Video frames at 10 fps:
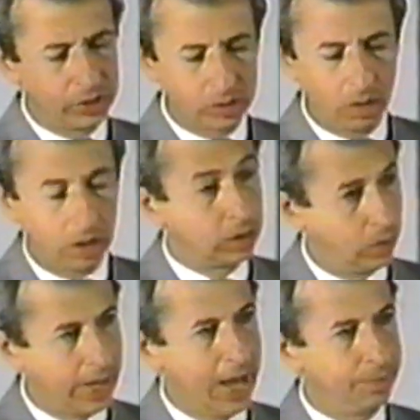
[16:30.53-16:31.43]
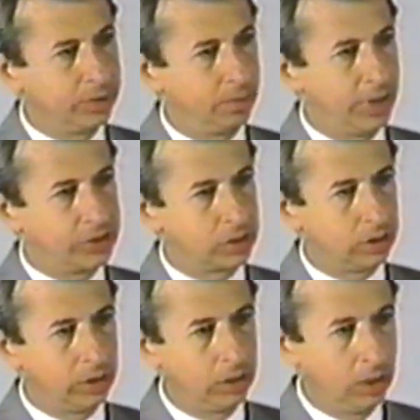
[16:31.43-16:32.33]
historically what happened there
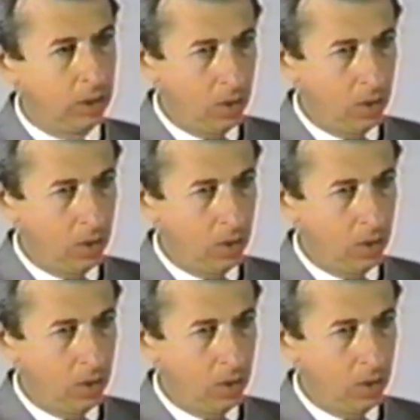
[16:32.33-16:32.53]
basically